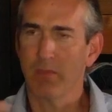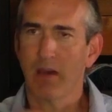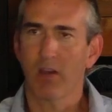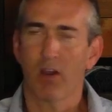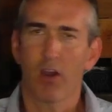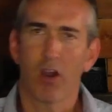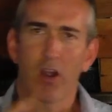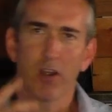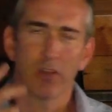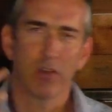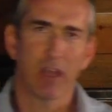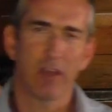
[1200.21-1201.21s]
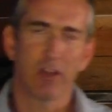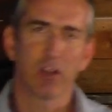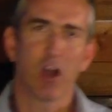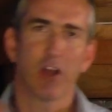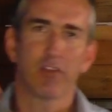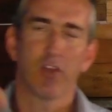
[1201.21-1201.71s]
about our heart united to
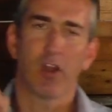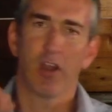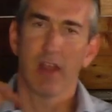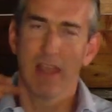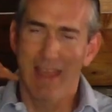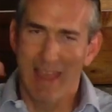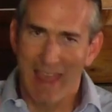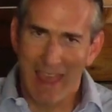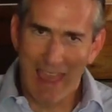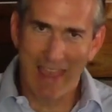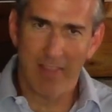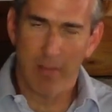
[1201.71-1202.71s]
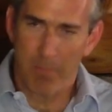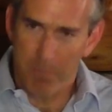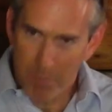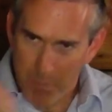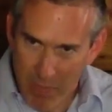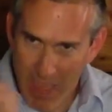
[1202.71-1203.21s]
God's heart, and
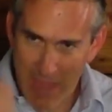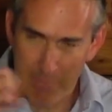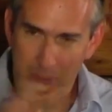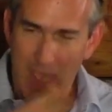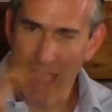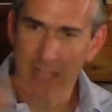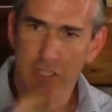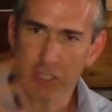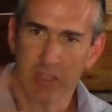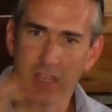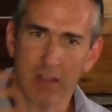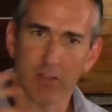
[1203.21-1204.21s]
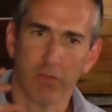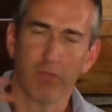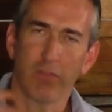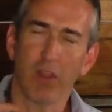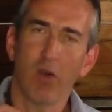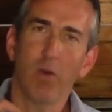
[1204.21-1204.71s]
that passion that is
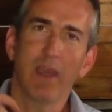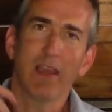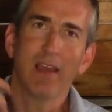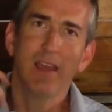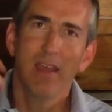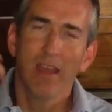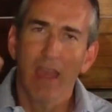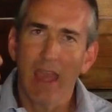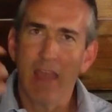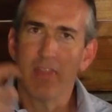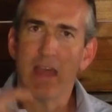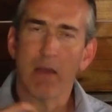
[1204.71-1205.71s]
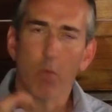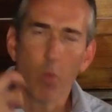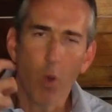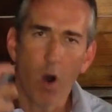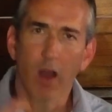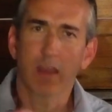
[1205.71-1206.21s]
flowing and that
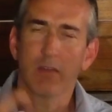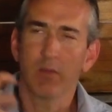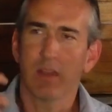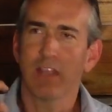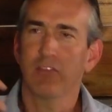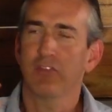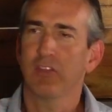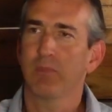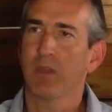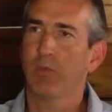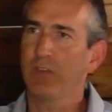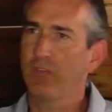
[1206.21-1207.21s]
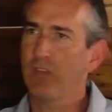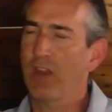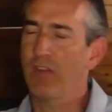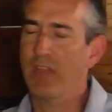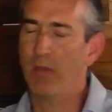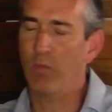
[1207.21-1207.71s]
walk and relationship that we
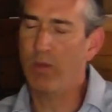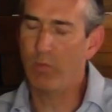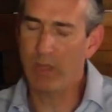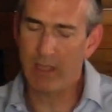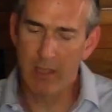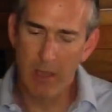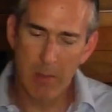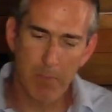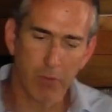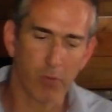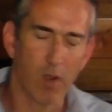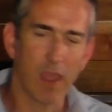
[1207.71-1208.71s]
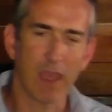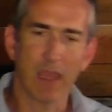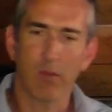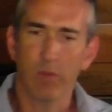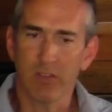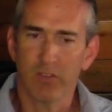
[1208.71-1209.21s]
share, that when we pray
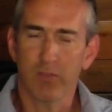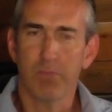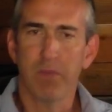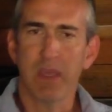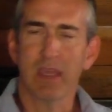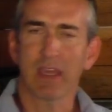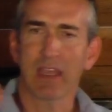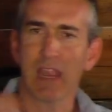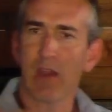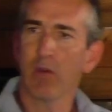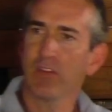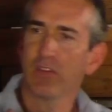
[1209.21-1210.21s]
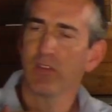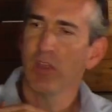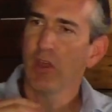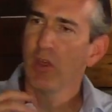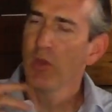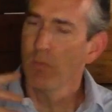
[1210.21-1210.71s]
and we speak, it carries
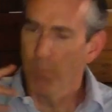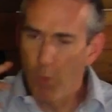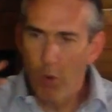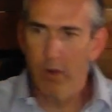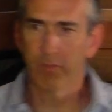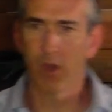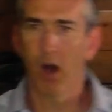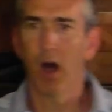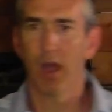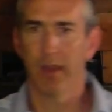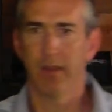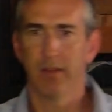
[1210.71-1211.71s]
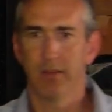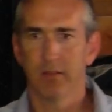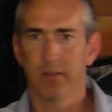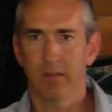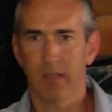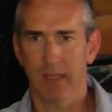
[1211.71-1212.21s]
more of God
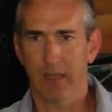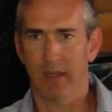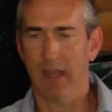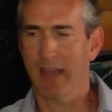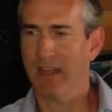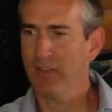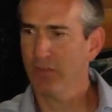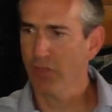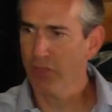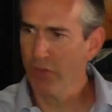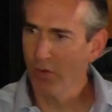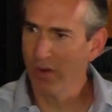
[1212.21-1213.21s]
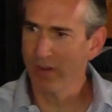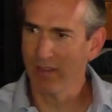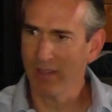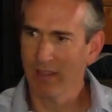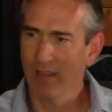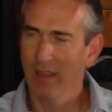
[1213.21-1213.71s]
in it and His
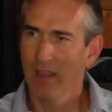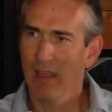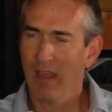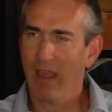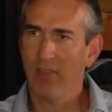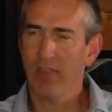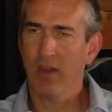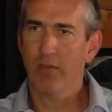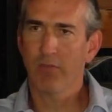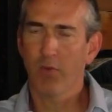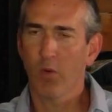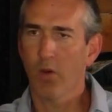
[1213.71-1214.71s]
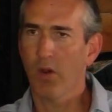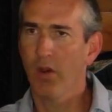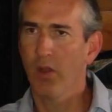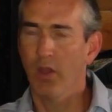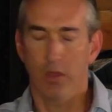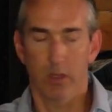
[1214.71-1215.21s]
authority, and therefore,
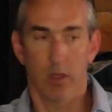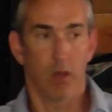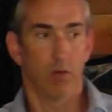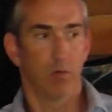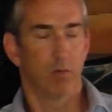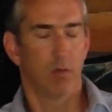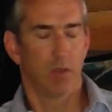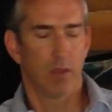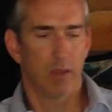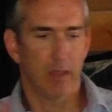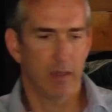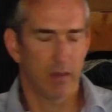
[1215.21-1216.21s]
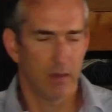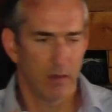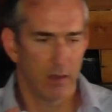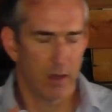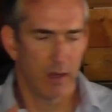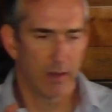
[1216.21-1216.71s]
you know, it.
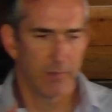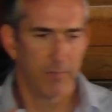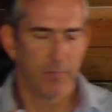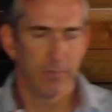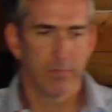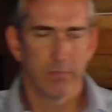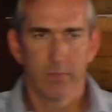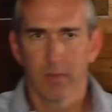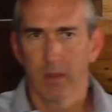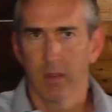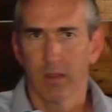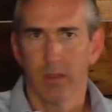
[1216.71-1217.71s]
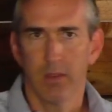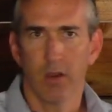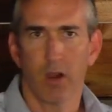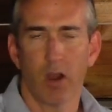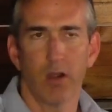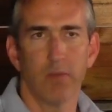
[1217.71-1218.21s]

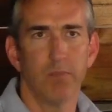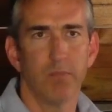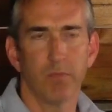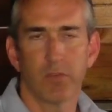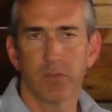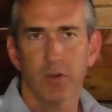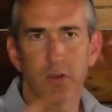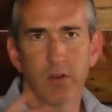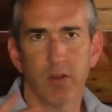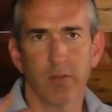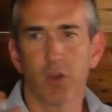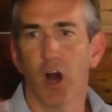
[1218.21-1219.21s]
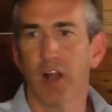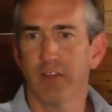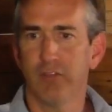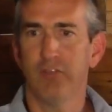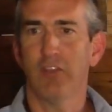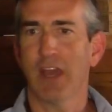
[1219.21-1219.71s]
There are certain of
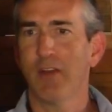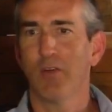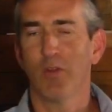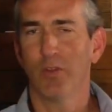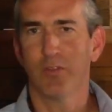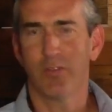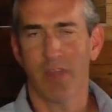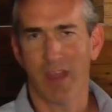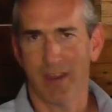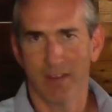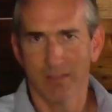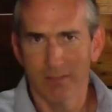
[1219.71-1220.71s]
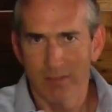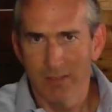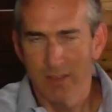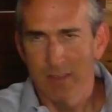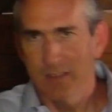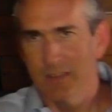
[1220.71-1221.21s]
God's generals that,
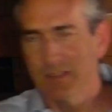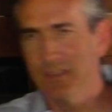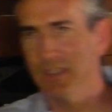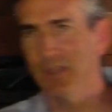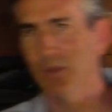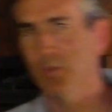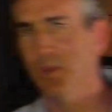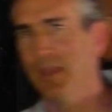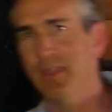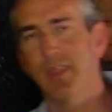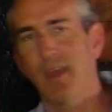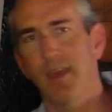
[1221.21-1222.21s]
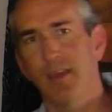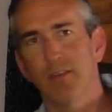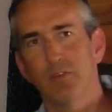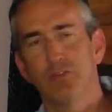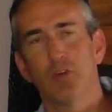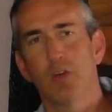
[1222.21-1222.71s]
you know, when they
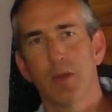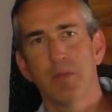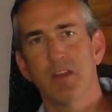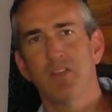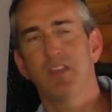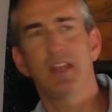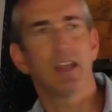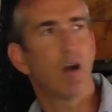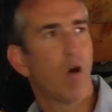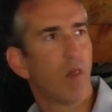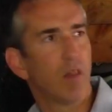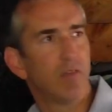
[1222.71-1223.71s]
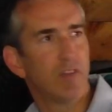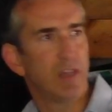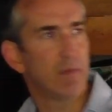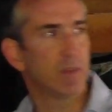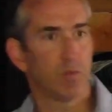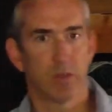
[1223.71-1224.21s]
showed up in a city, all of the
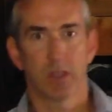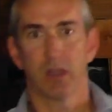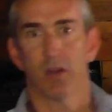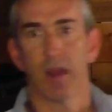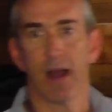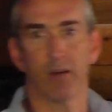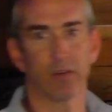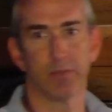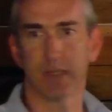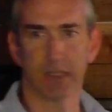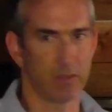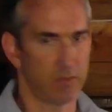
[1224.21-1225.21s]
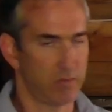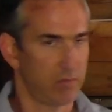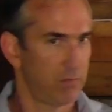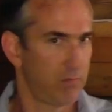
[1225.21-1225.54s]
demons would clear out because